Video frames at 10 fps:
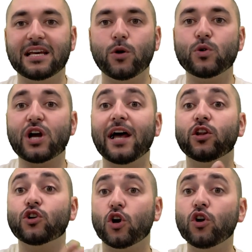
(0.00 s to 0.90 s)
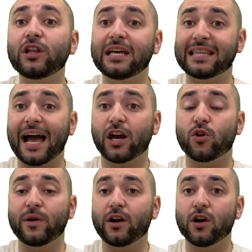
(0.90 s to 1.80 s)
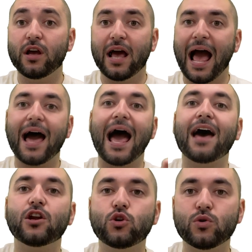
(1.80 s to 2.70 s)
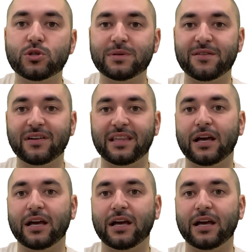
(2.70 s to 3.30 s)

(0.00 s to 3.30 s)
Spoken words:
in which I learned early in that career how to do a specific thing.